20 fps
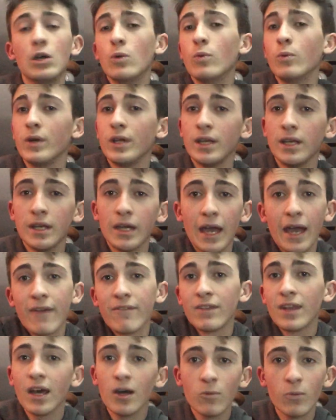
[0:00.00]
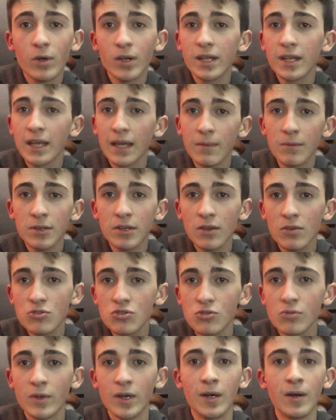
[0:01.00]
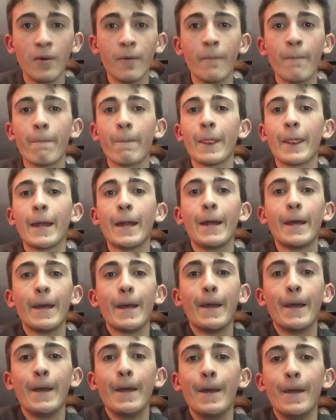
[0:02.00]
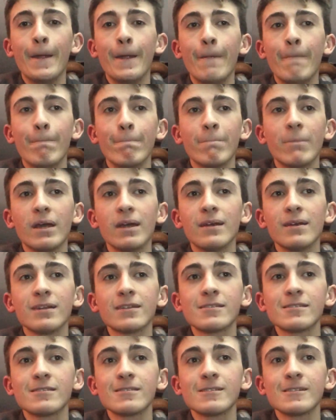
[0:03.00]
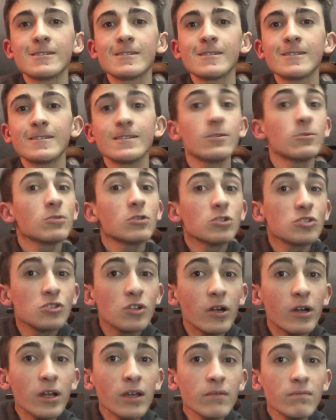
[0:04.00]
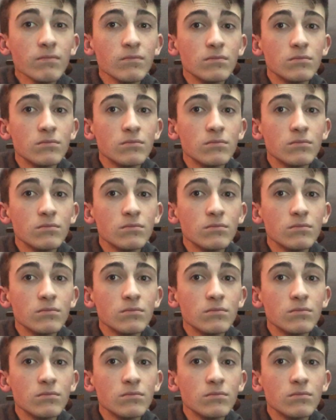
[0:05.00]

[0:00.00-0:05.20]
We have not won a game without Joel, and it's a little concerning.